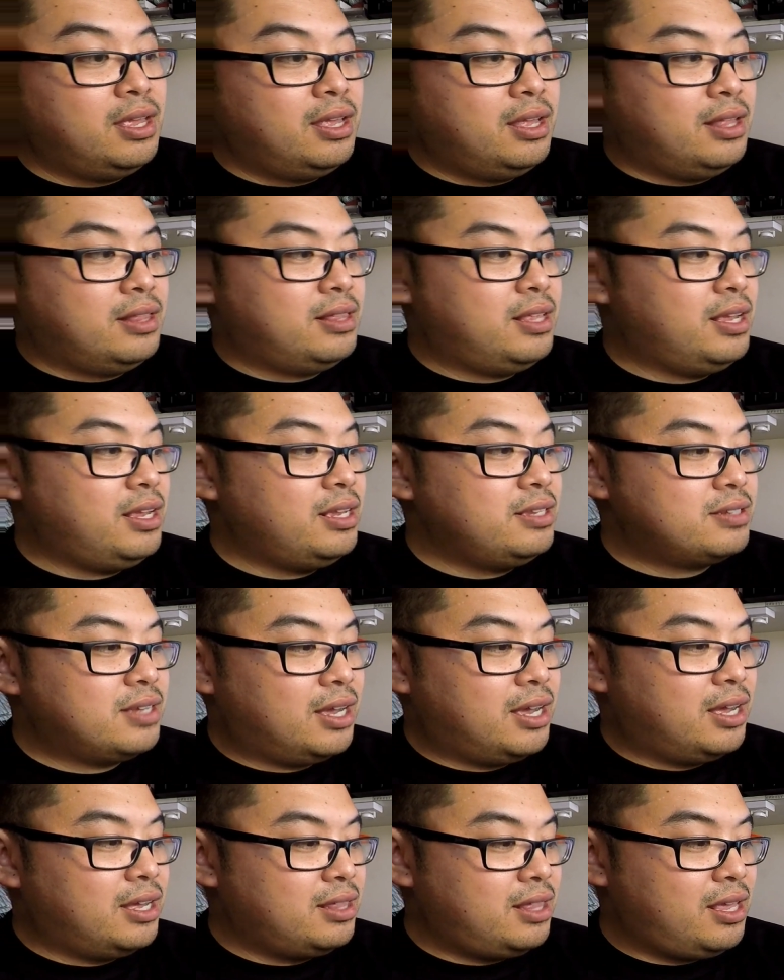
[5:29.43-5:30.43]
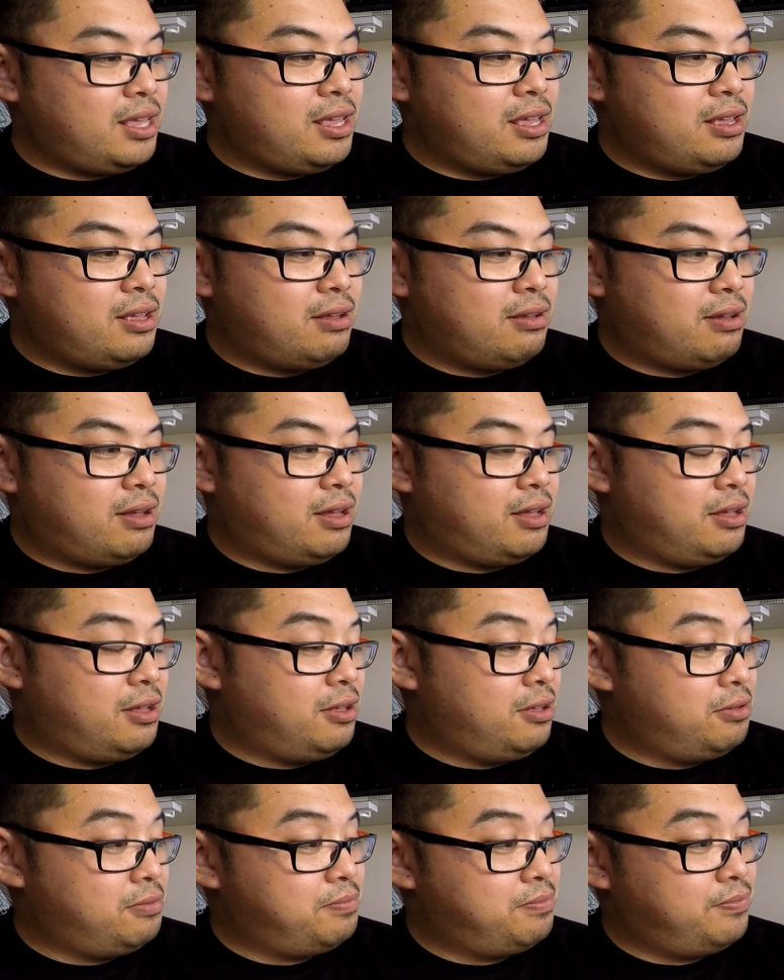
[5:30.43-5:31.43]
These are the
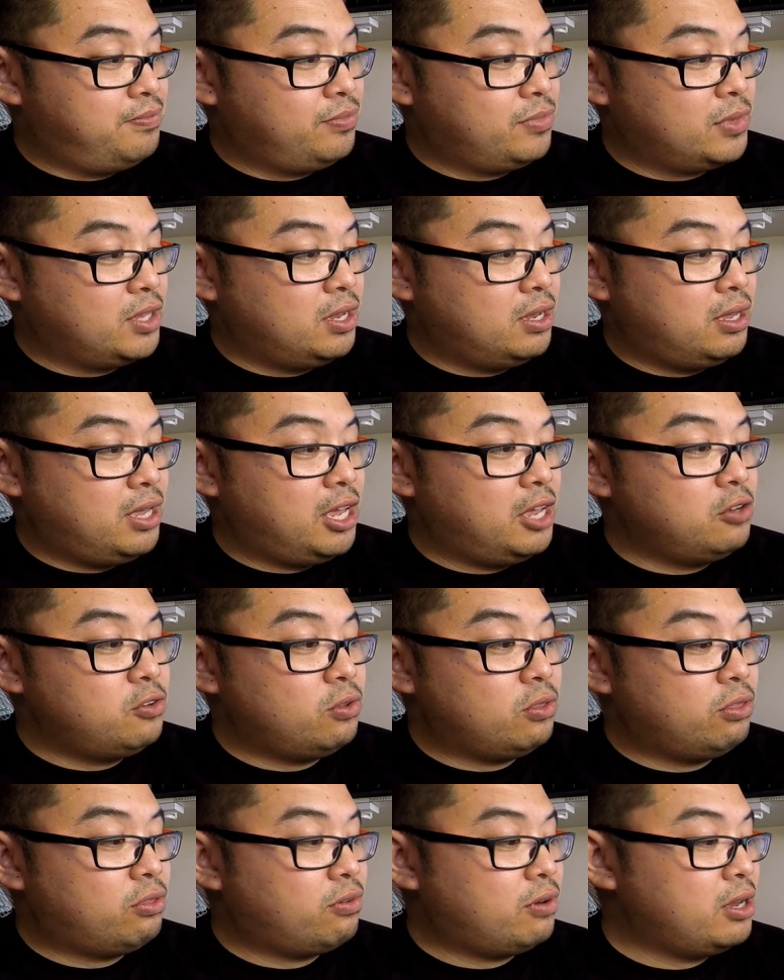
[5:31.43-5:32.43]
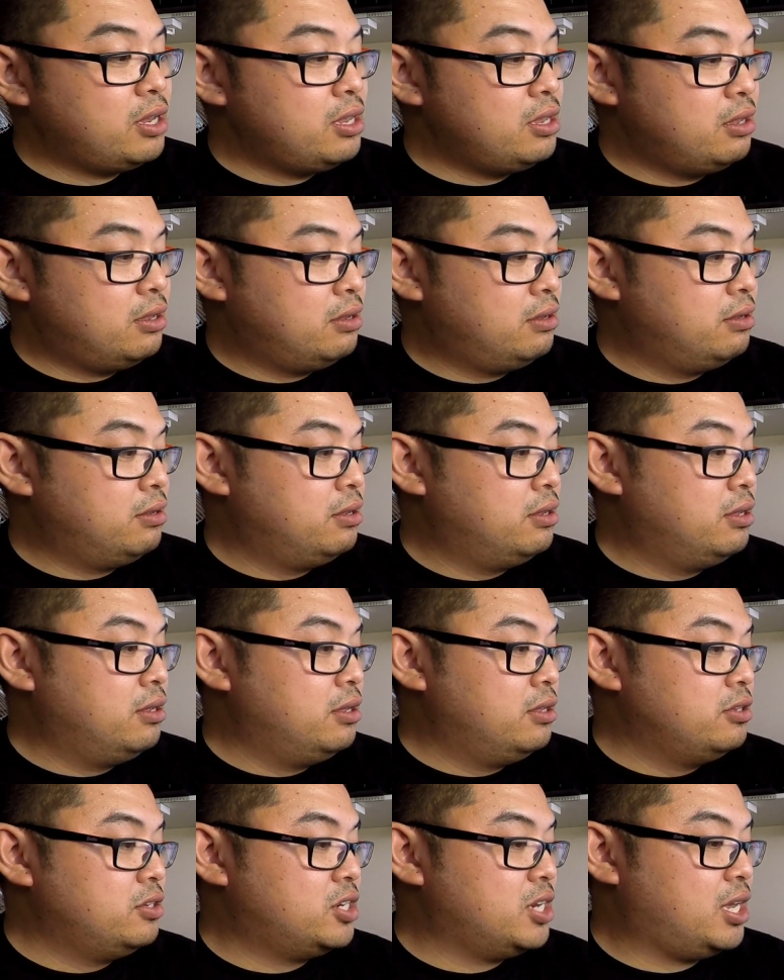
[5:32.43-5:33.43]
Air Jordan 3
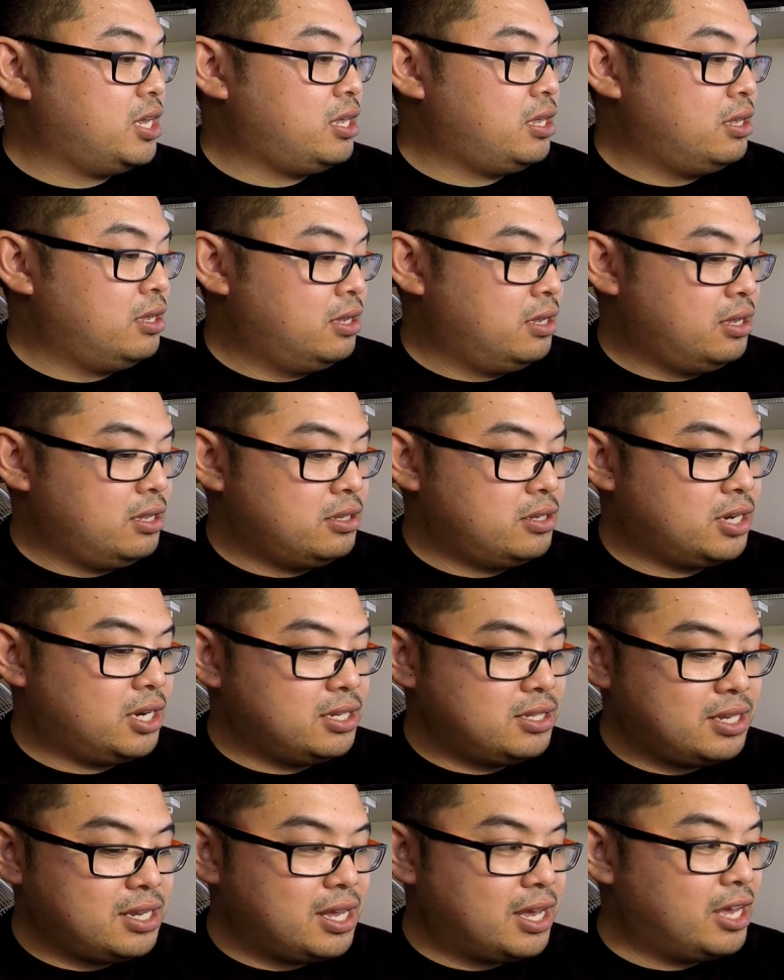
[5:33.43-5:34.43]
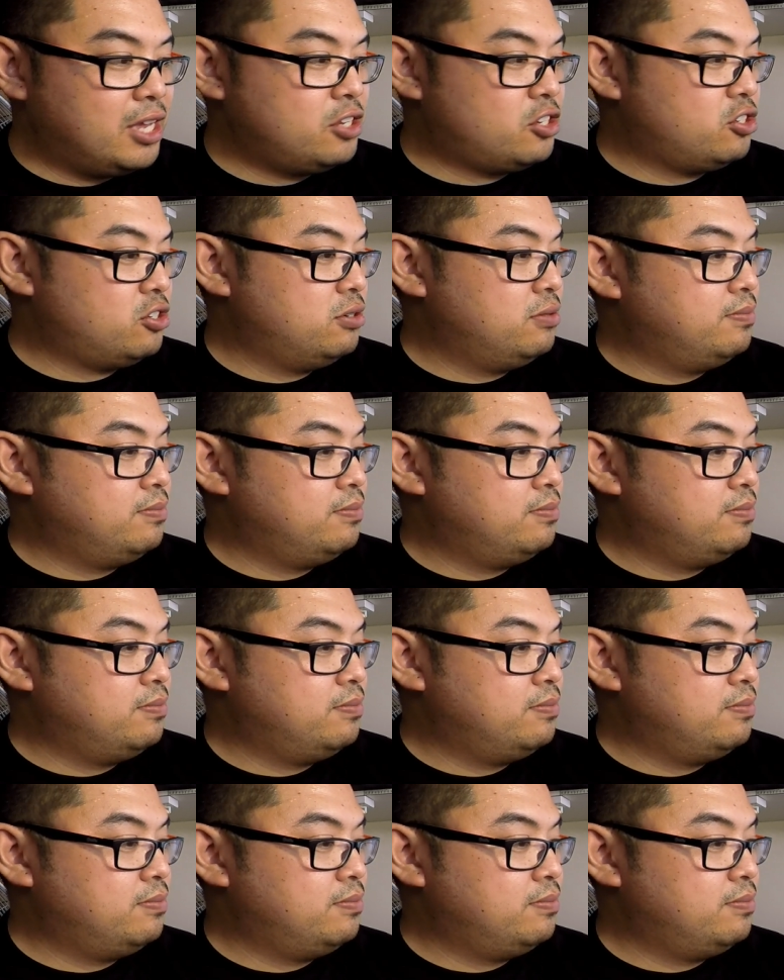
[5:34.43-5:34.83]
JTH